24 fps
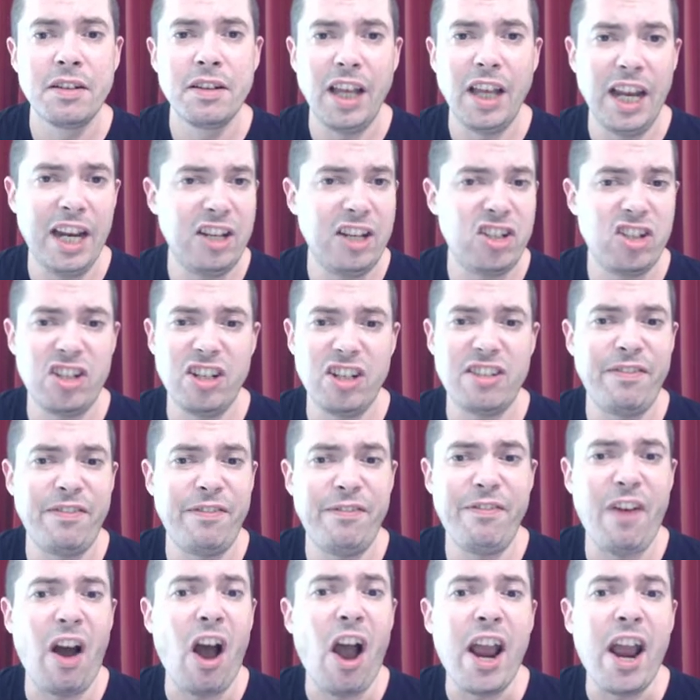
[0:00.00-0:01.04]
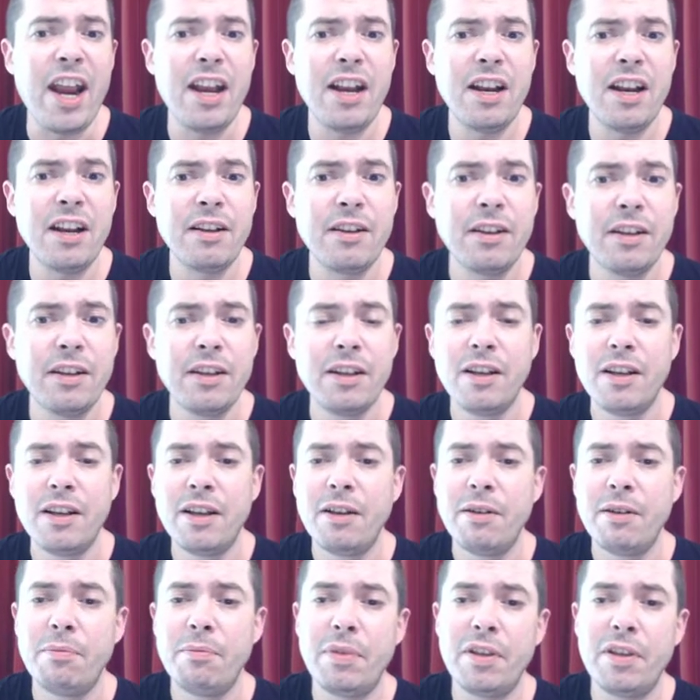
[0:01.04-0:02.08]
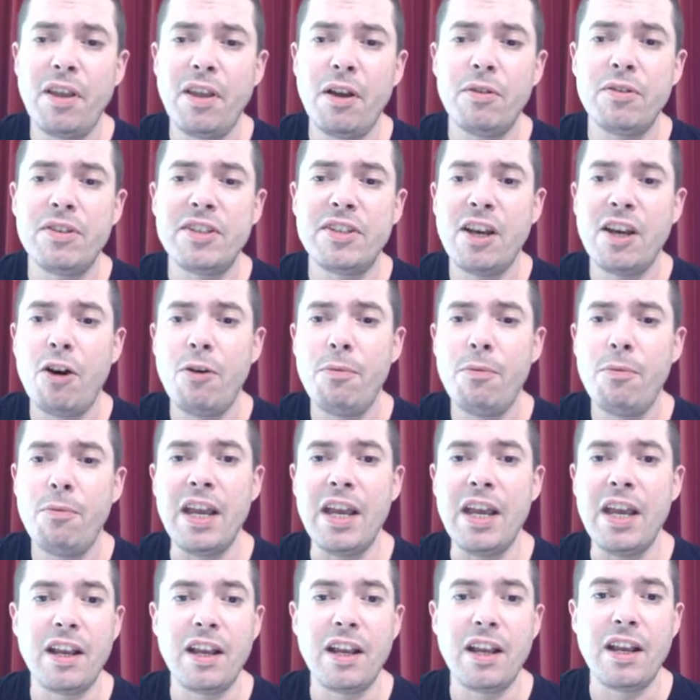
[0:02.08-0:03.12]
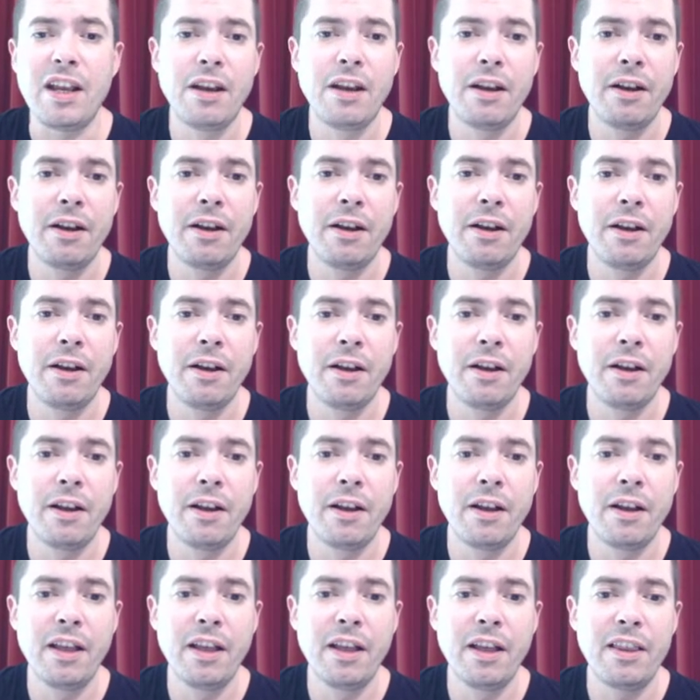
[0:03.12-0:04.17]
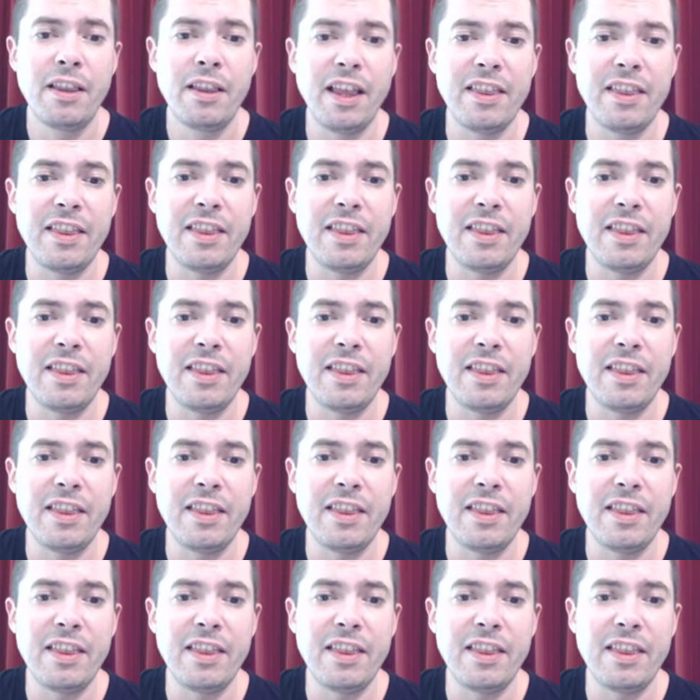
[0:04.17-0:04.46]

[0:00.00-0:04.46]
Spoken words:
It's just fine. But don't tell me that